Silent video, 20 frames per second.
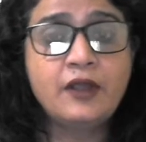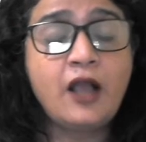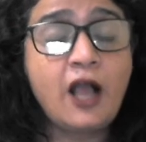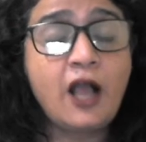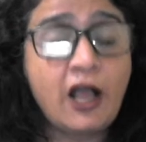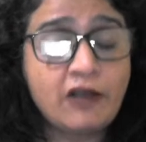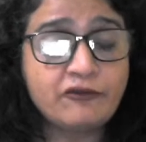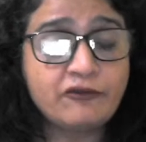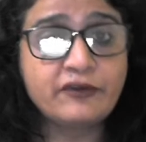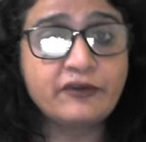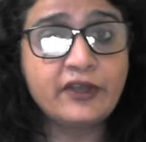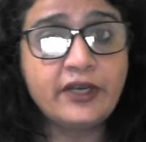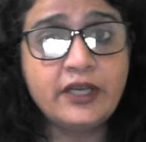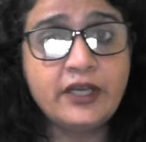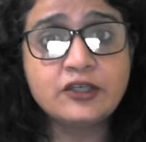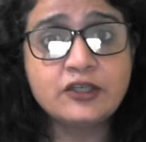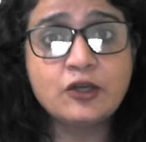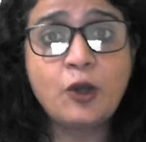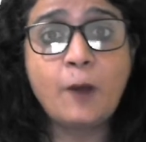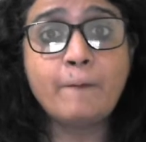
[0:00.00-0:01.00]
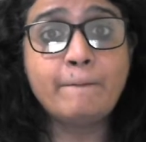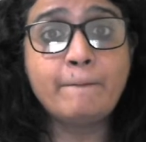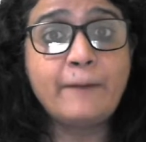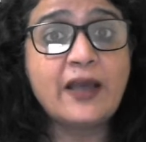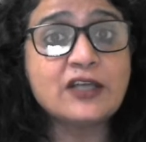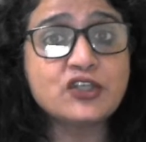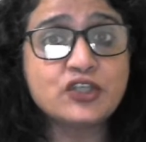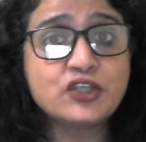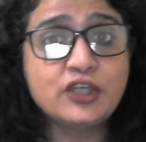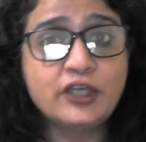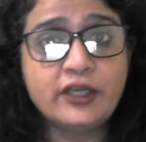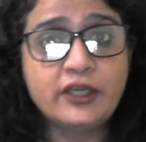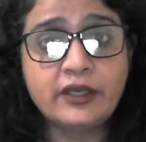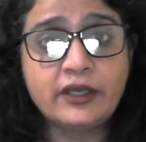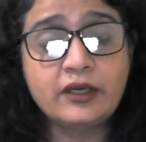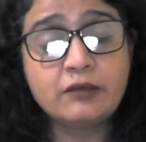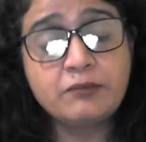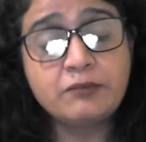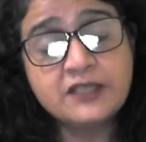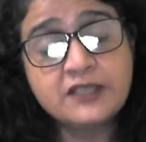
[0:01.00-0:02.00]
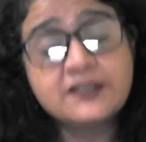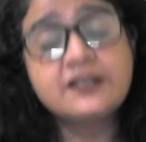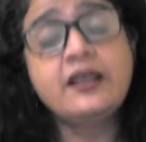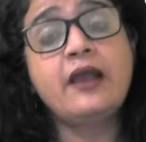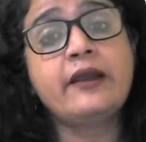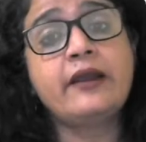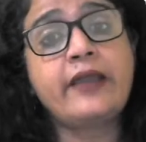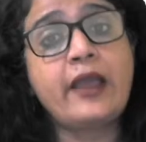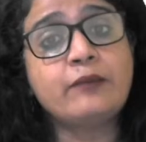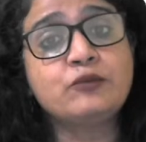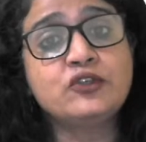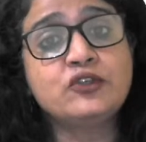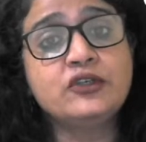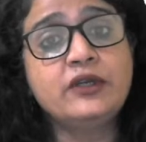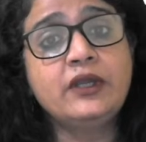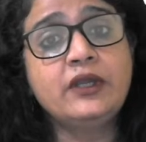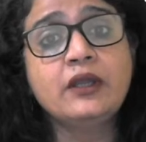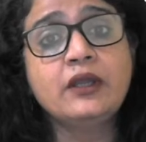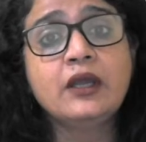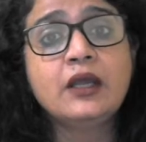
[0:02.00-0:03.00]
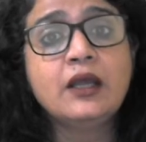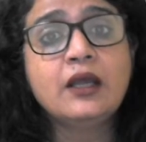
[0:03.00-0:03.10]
Half correct or partially correct, because they are capturing